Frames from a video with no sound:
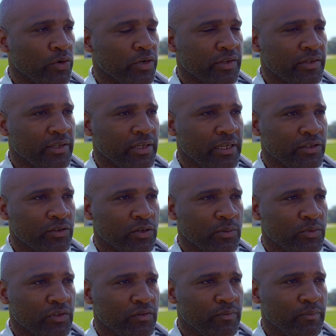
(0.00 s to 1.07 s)
us in
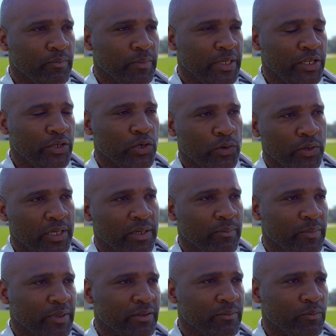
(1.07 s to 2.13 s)
terms of me knowing
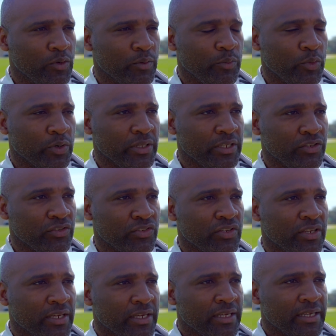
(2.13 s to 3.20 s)
him, but more importantly,
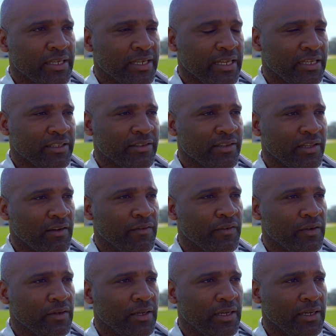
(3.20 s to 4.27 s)
just getting stuff